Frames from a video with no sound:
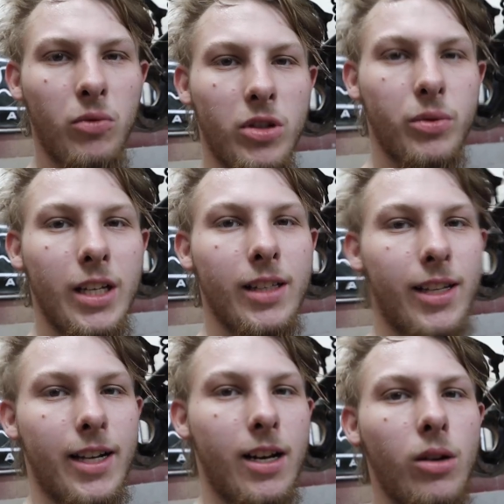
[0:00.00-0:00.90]
once we get
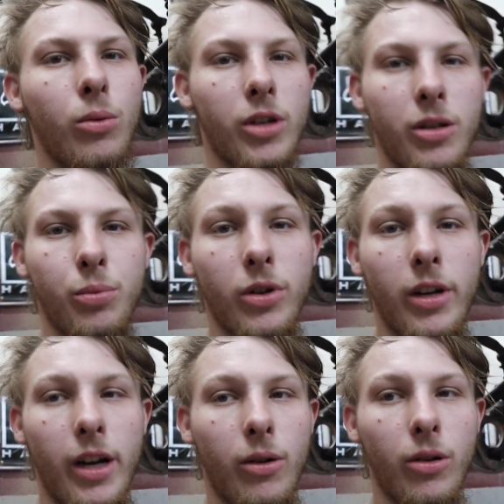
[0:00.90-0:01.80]
that out, we're gonna
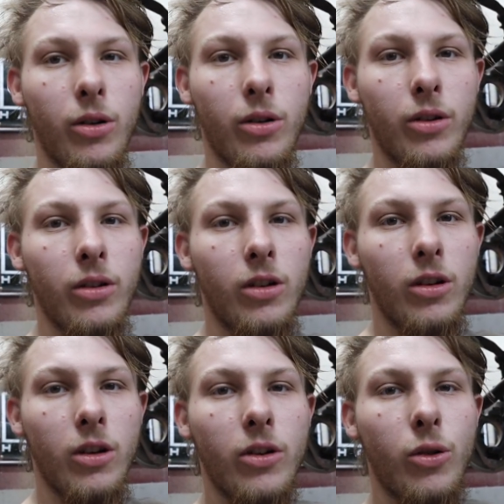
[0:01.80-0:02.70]
put our
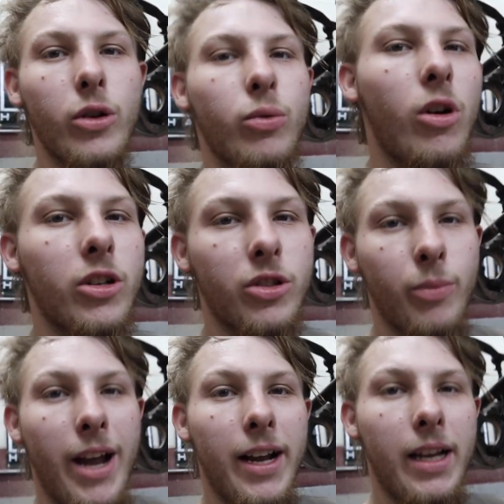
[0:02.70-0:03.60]
crush washer
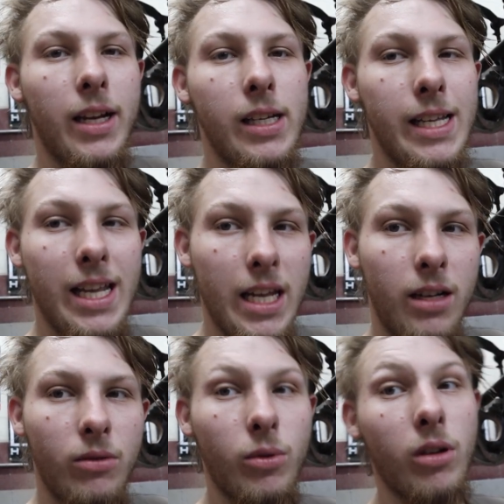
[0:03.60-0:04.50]
back
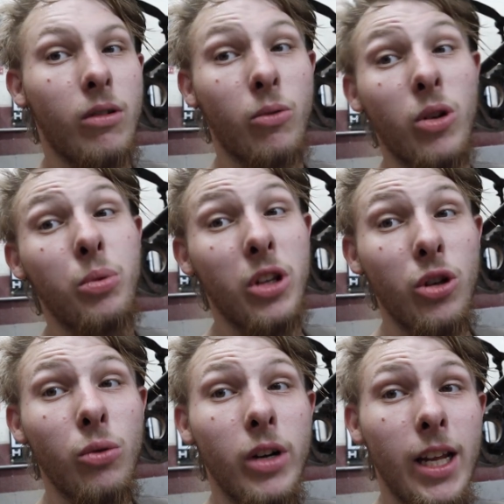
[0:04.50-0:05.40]
in. Well, we're gonna put the
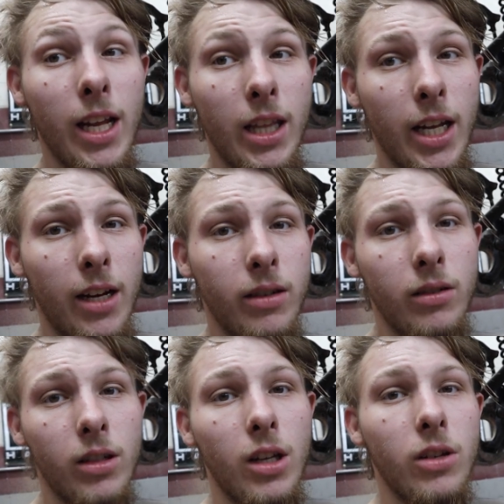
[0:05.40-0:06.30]
new one in there.
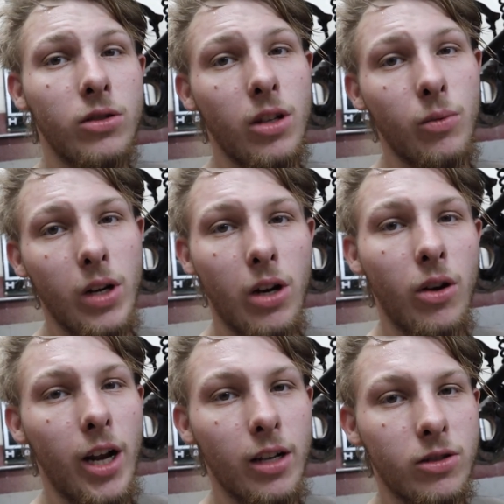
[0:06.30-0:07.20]
So then we can
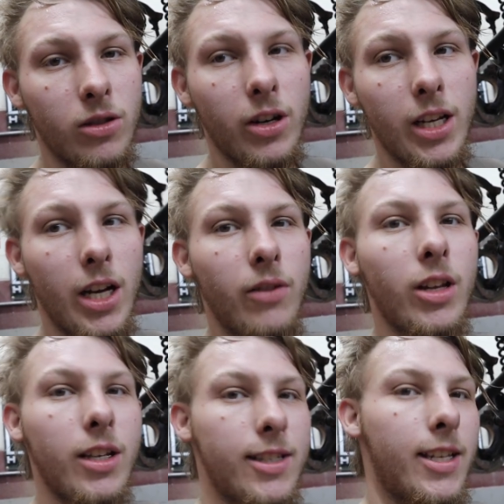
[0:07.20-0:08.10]
go ahead and start getting
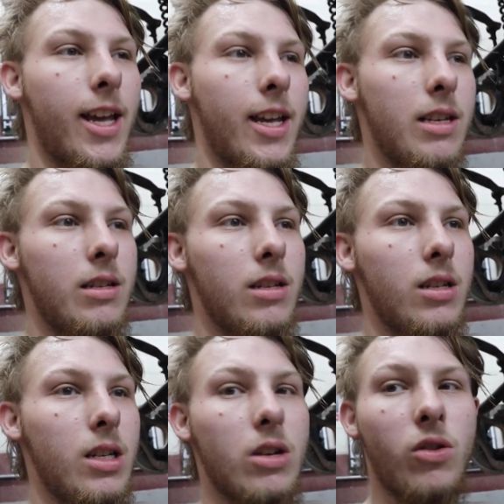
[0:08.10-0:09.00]
everything set
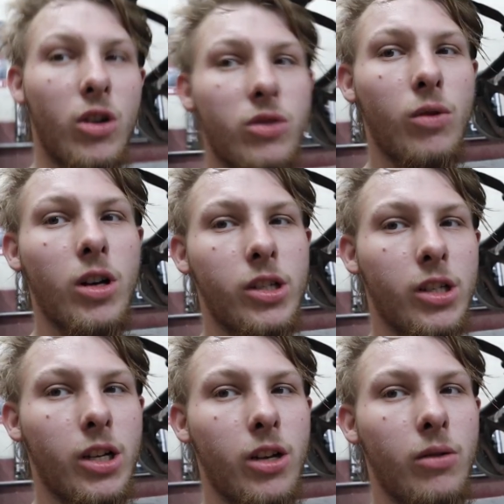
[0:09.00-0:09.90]
crush washer
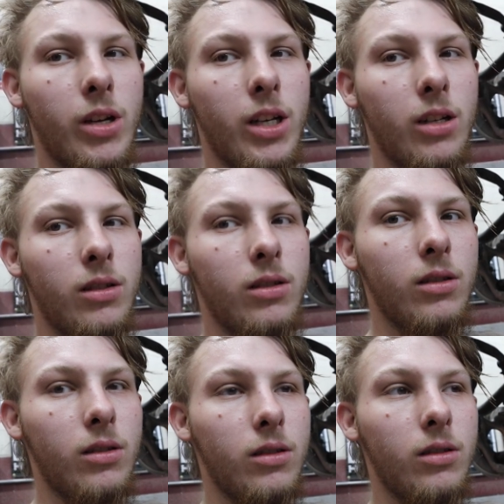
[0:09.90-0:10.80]
is going to go in,
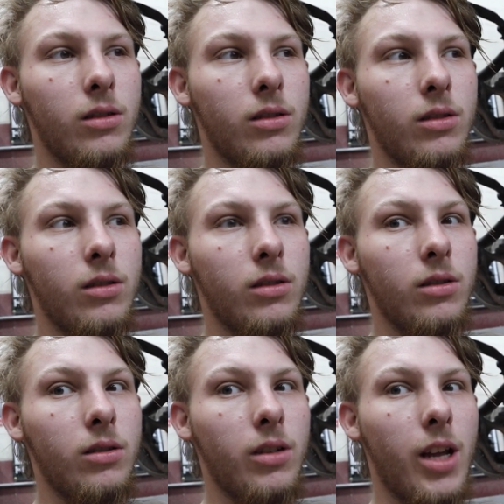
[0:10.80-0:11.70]

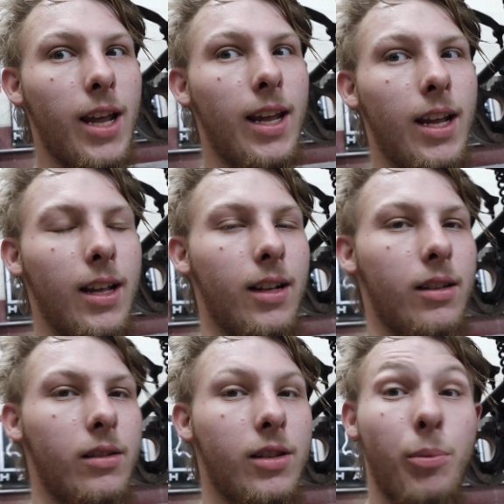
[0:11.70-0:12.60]

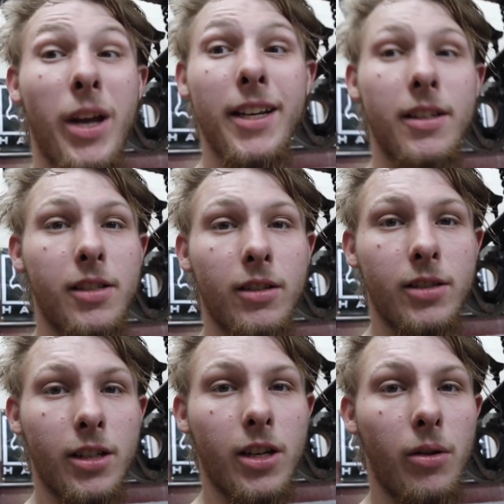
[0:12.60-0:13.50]
and the pinion seal
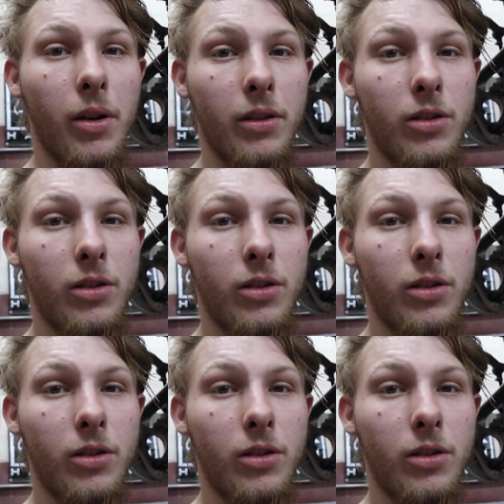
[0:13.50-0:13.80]
is going to go in